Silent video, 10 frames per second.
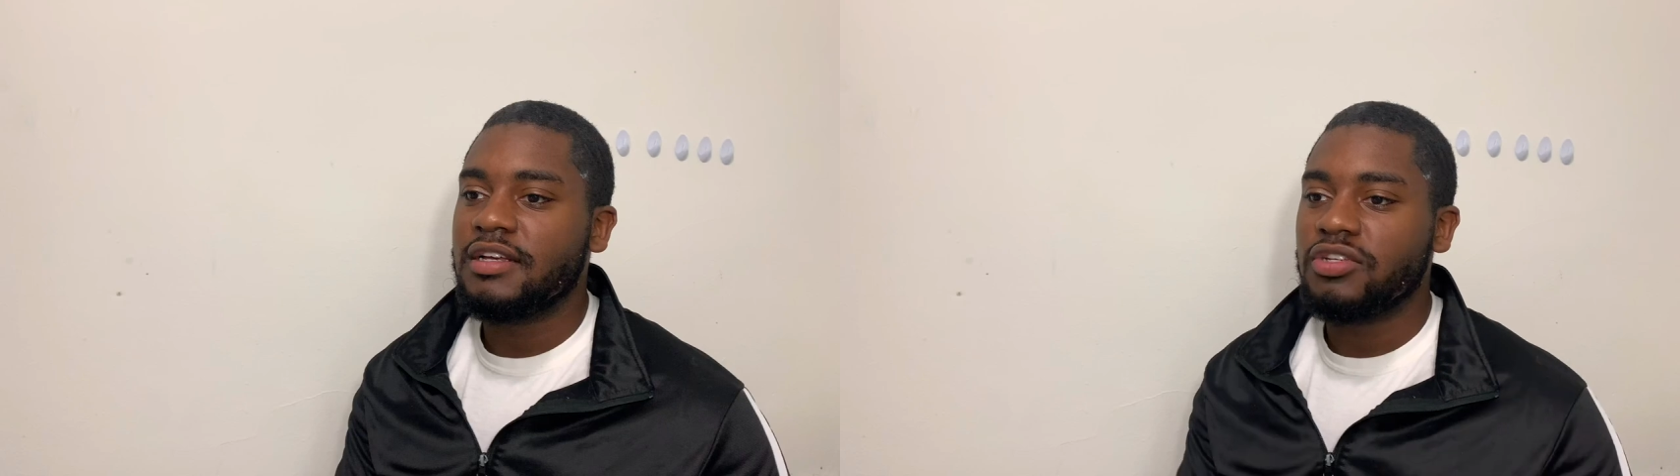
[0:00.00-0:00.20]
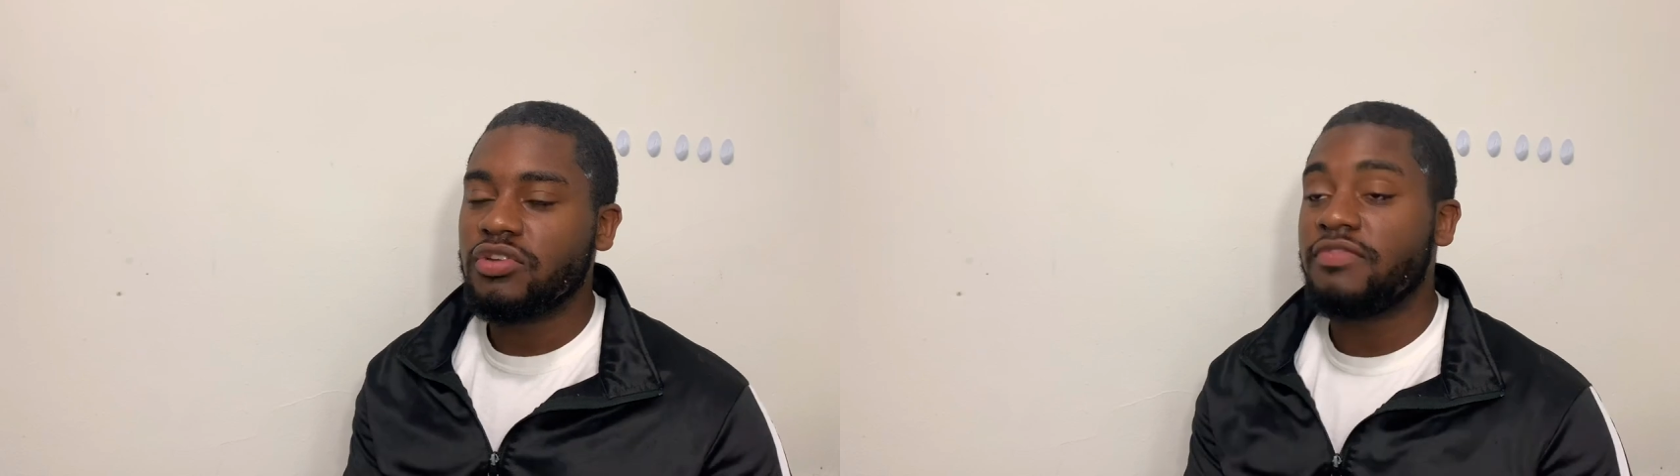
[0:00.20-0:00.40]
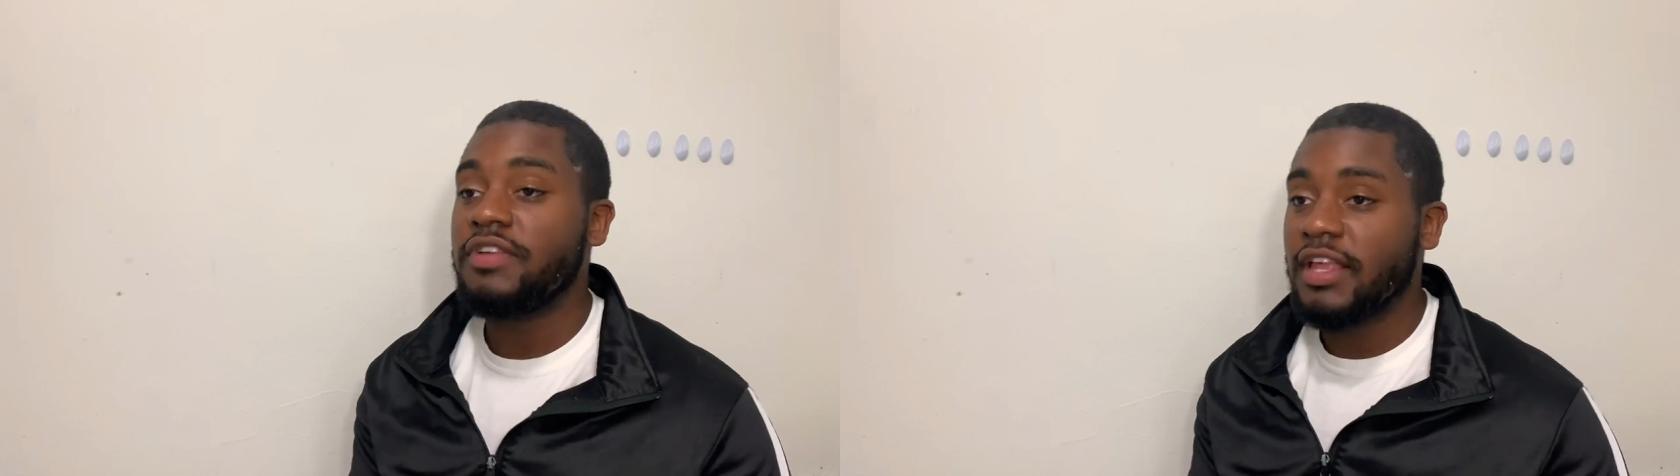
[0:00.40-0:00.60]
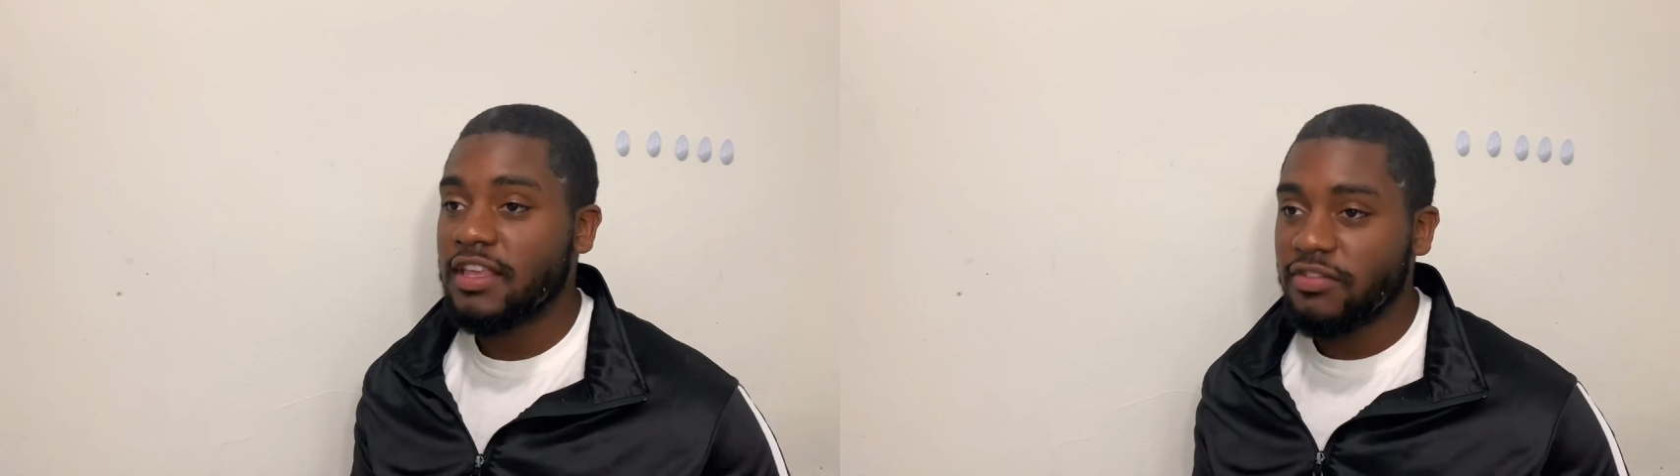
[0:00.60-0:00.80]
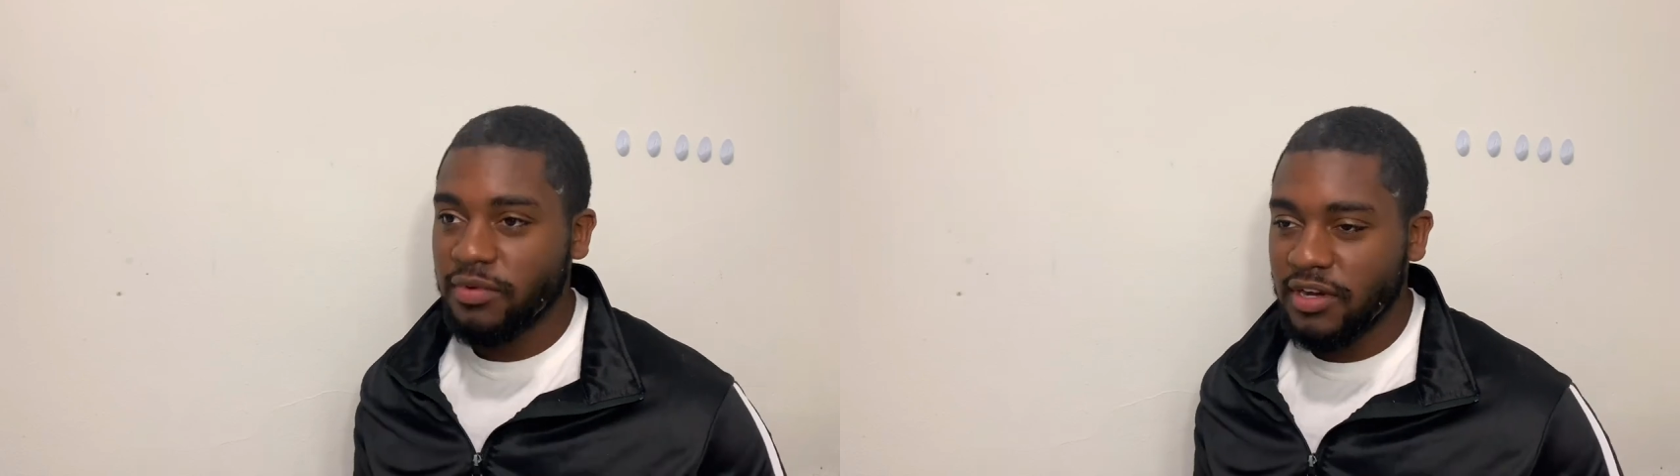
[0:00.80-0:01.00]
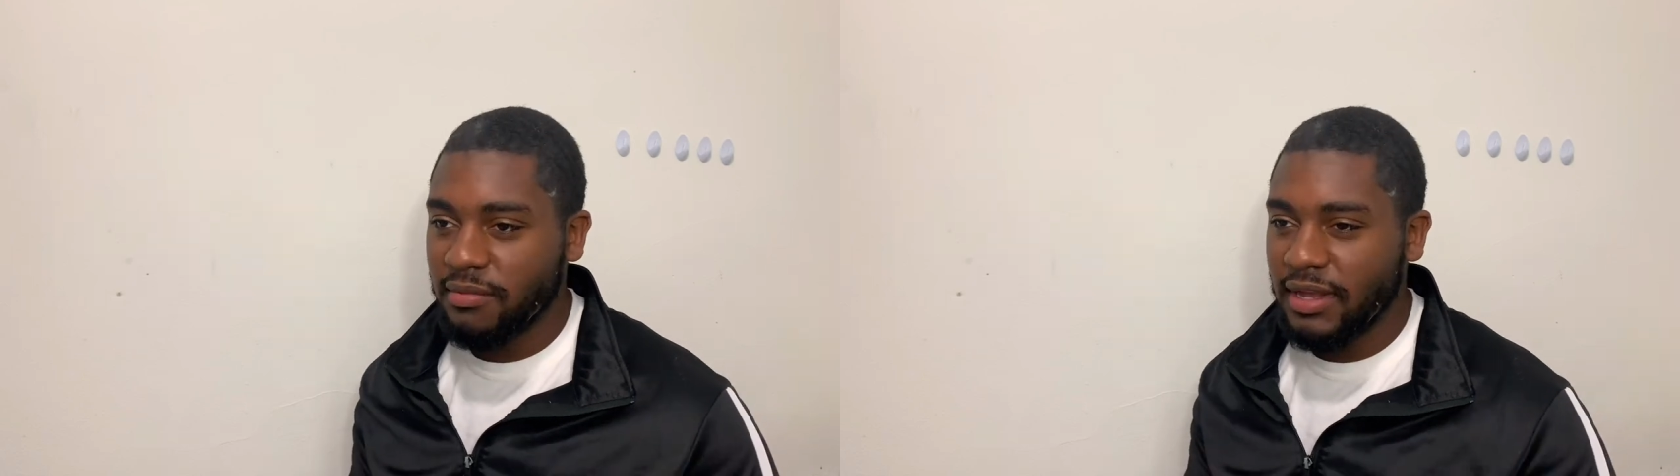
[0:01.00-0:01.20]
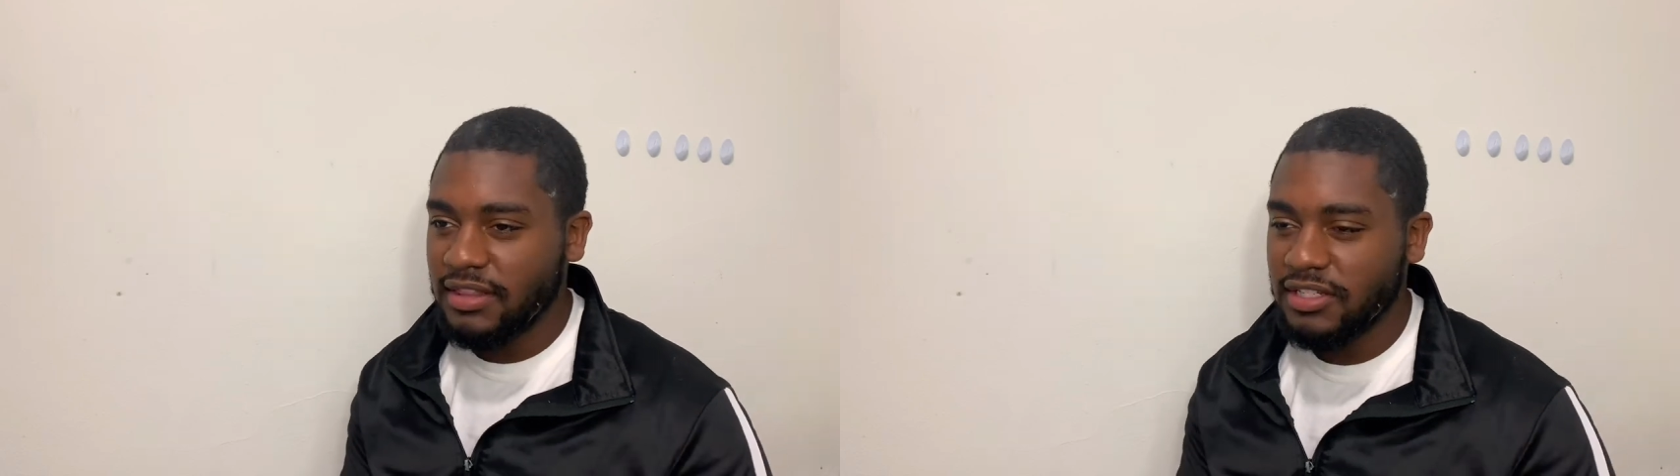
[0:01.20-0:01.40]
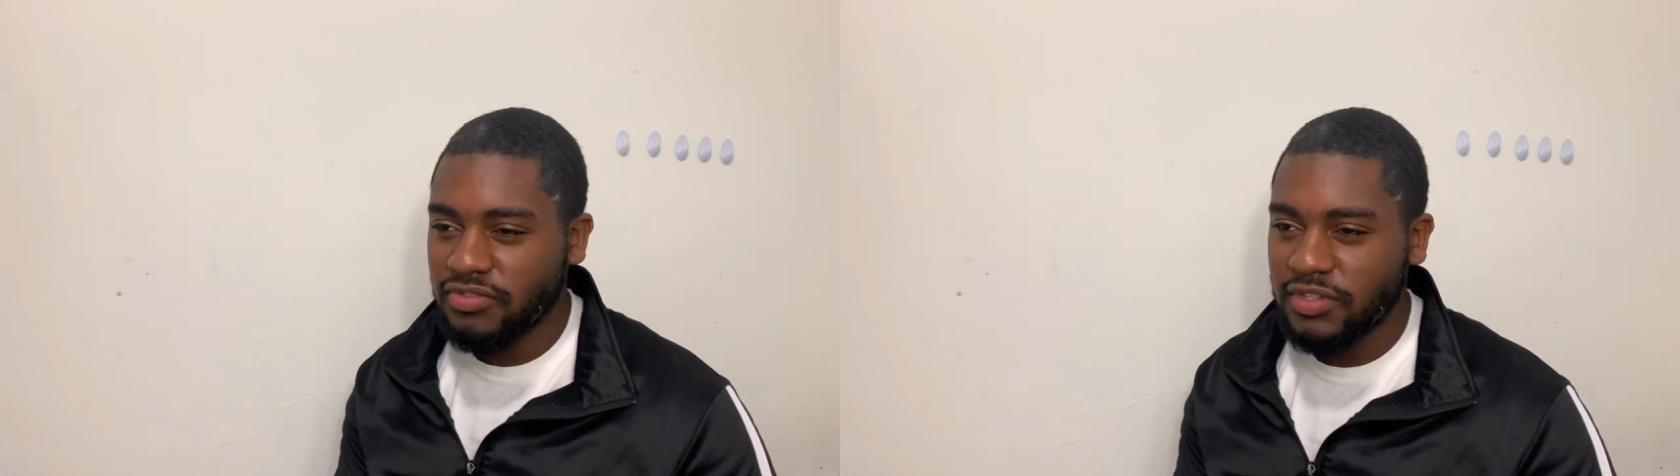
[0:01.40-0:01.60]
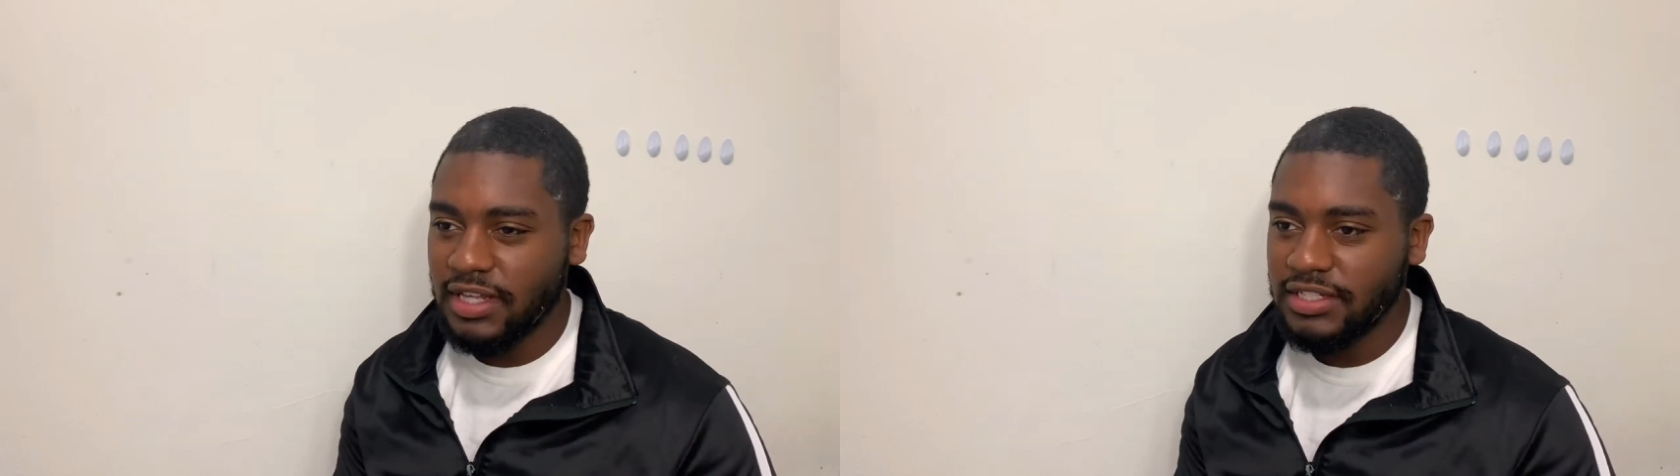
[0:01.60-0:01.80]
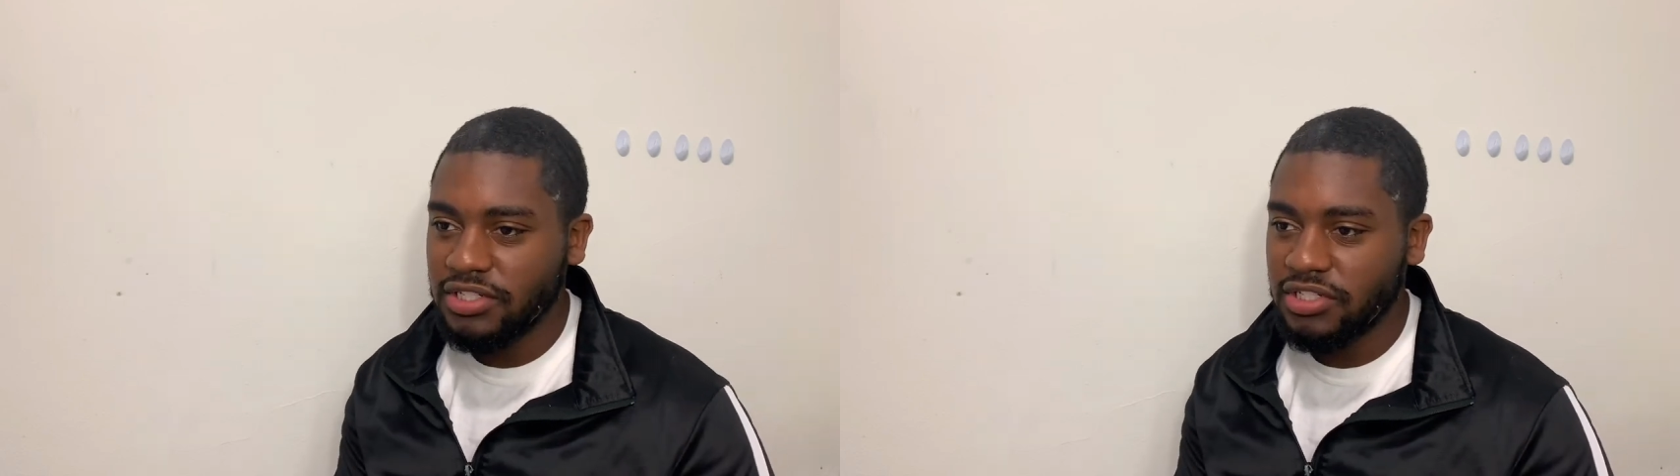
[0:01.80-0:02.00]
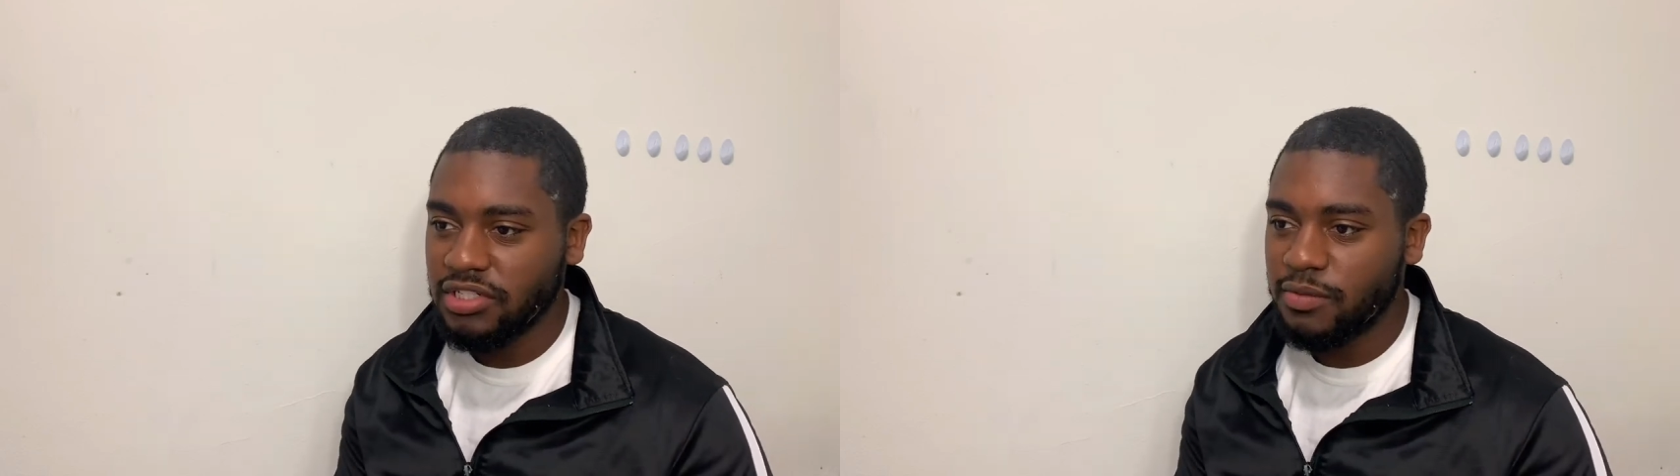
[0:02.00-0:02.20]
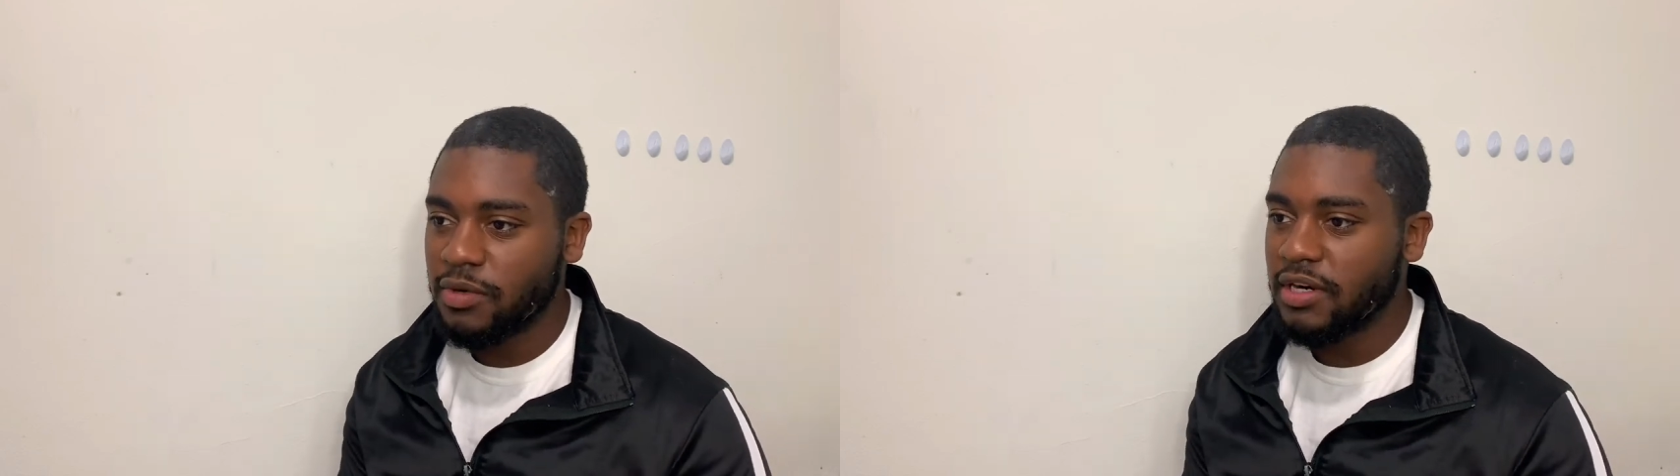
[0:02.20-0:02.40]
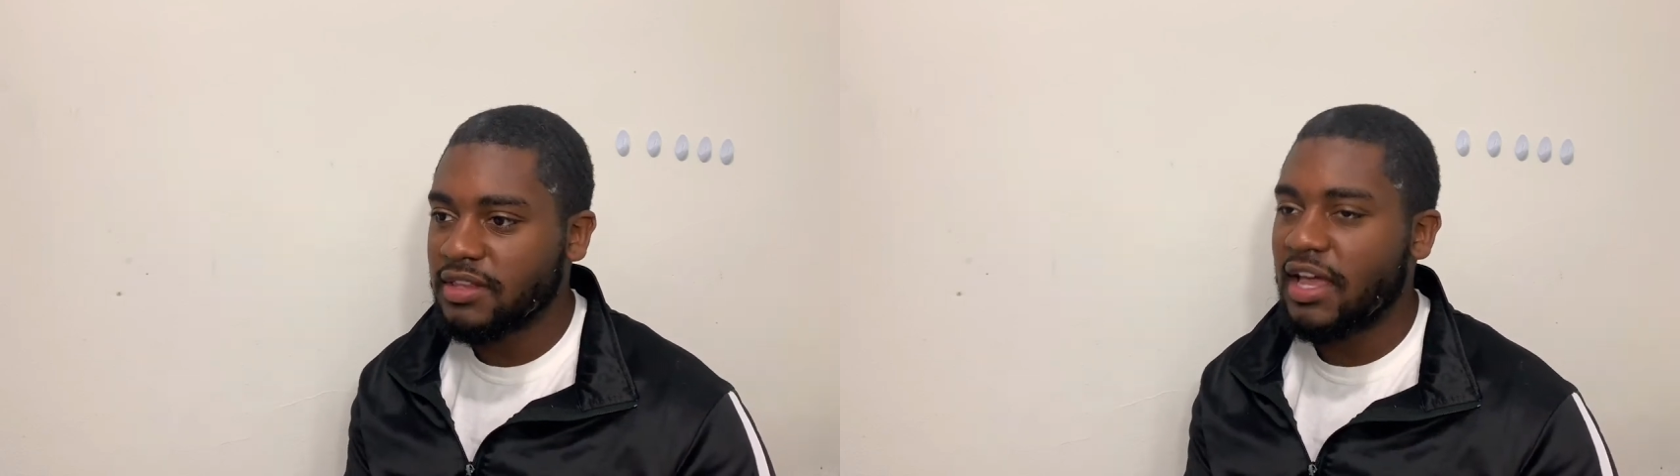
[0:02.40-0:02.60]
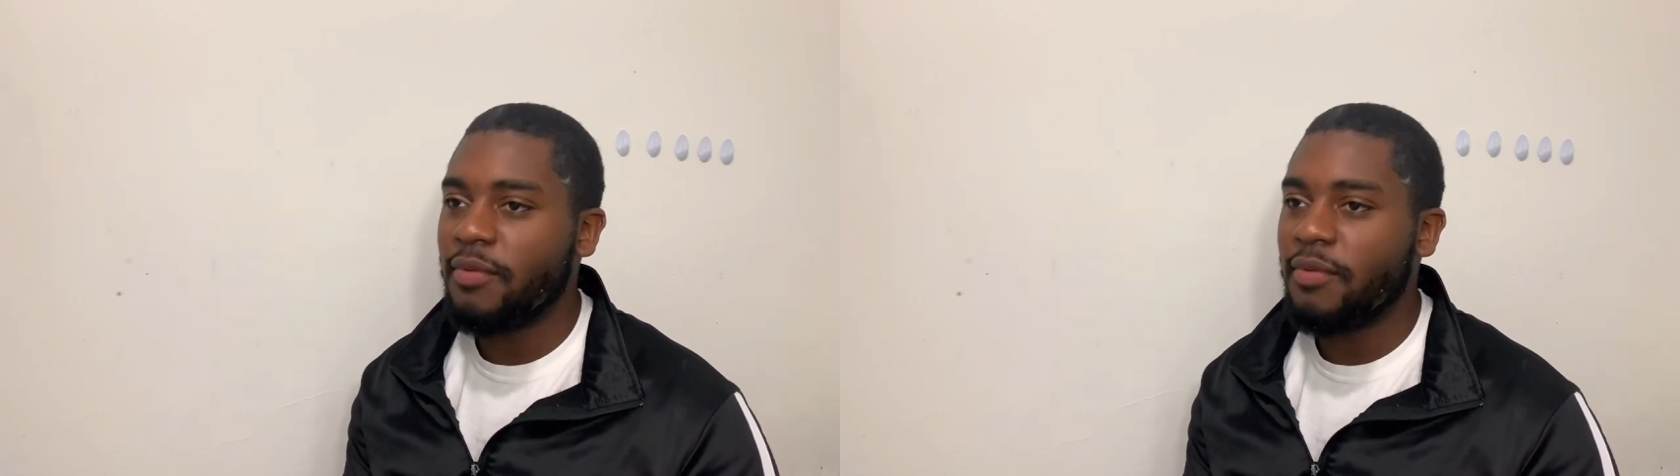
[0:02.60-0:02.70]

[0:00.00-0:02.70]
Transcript: So I feel like if we're gonna make this relationship work,